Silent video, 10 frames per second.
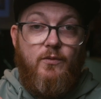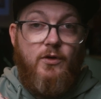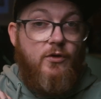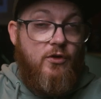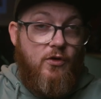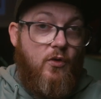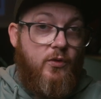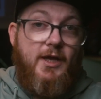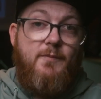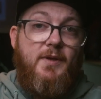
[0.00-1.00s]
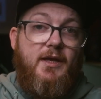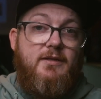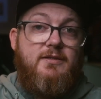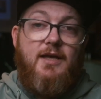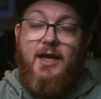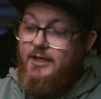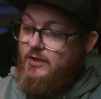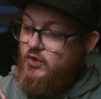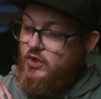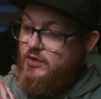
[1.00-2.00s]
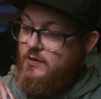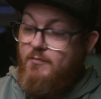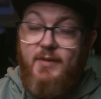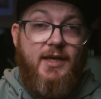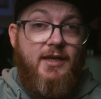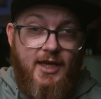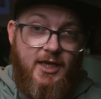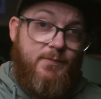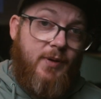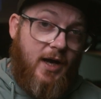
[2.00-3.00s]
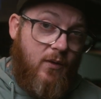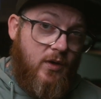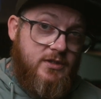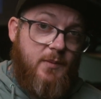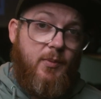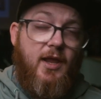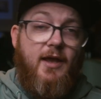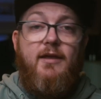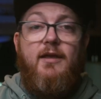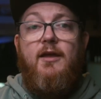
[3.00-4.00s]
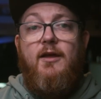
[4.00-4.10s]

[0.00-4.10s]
no gimmicks and just to make a power supply